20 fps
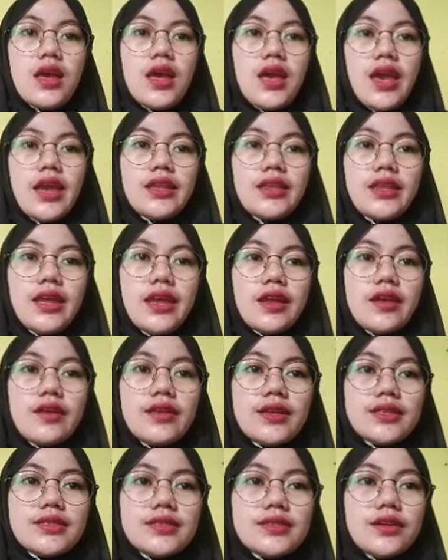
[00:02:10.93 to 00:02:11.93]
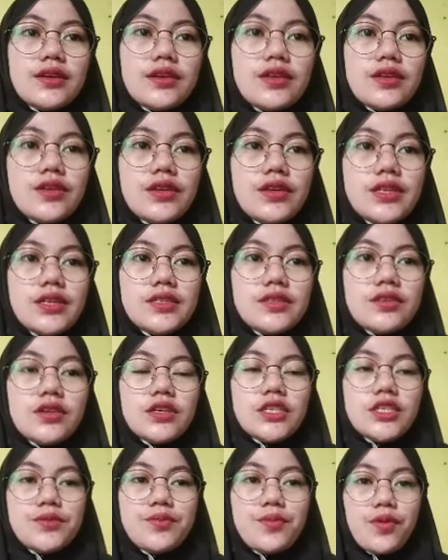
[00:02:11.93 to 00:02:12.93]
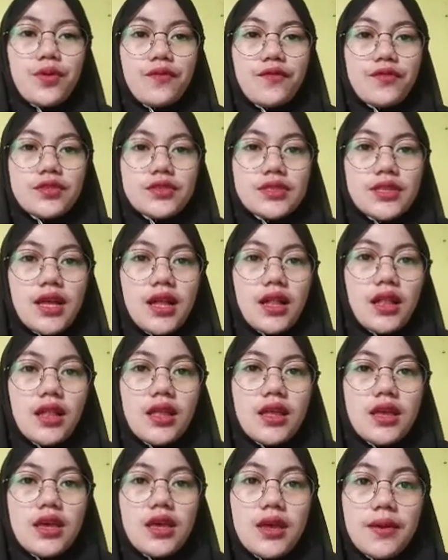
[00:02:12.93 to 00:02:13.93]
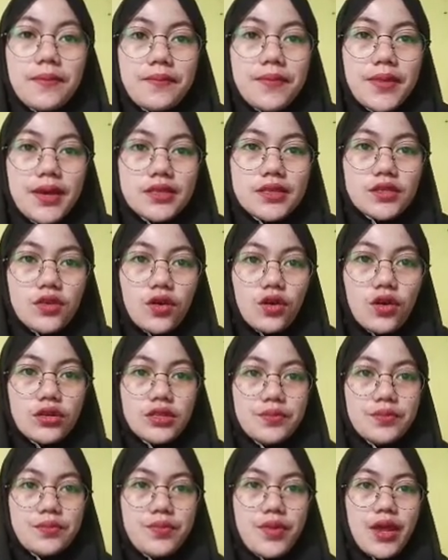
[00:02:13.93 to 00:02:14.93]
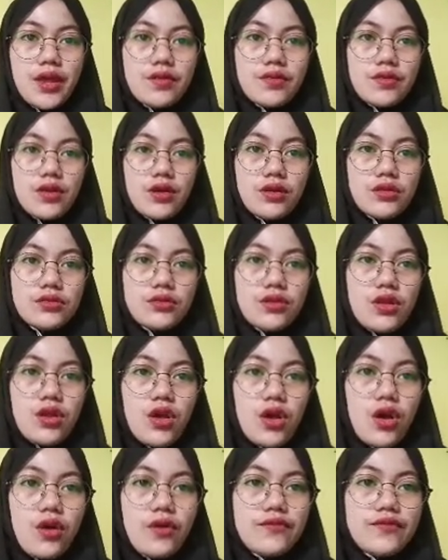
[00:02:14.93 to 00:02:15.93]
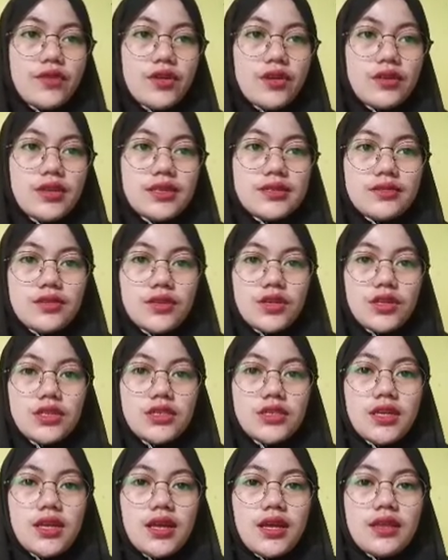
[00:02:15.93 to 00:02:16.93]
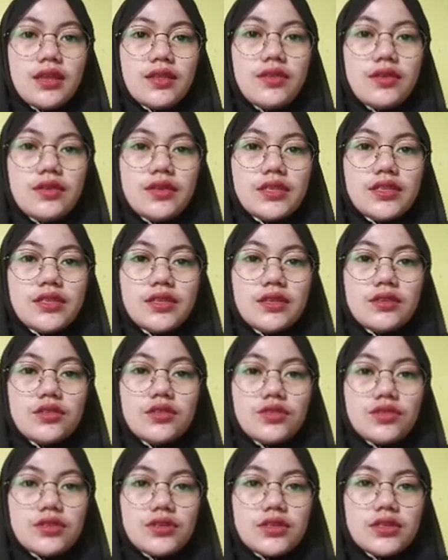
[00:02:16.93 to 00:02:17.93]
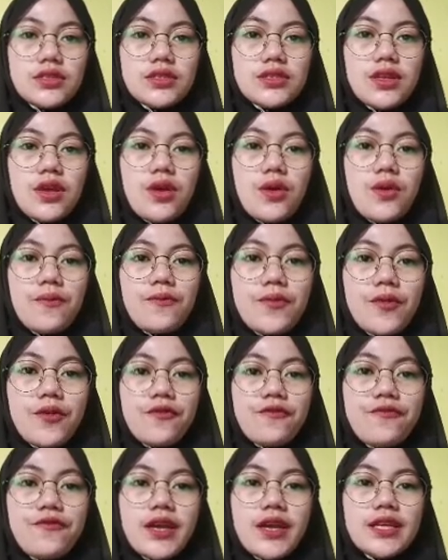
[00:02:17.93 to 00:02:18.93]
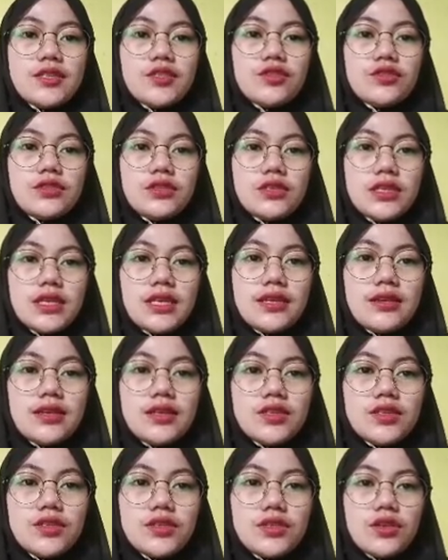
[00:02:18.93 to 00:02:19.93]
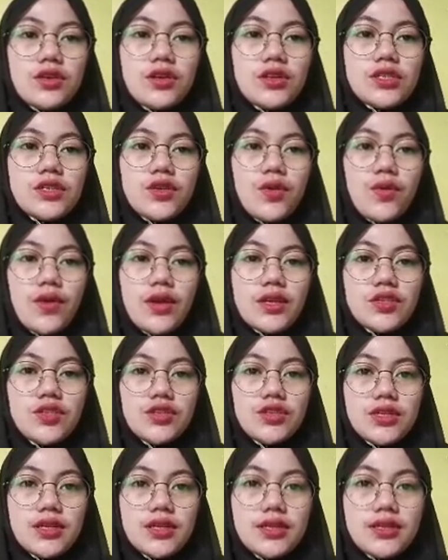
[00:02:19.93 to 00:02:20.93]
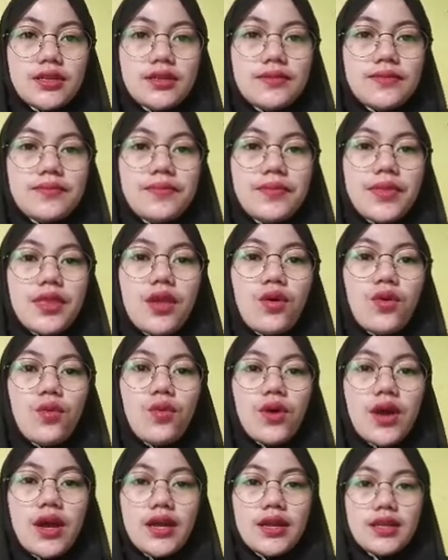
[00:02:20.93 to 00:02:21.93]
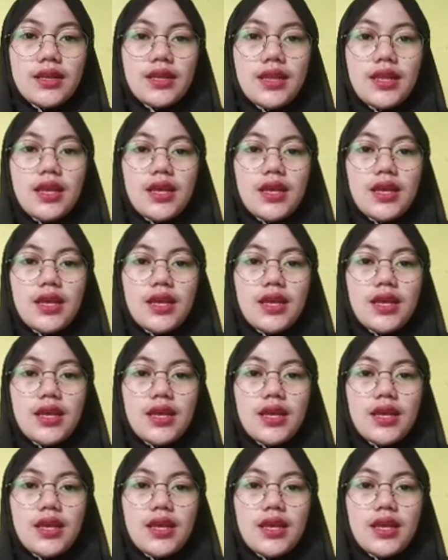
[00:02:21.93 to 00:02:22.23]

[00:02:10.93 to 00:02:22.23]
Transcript: And here is a research proposal. Based on the background of the research, the researchers provides three research questions. 1.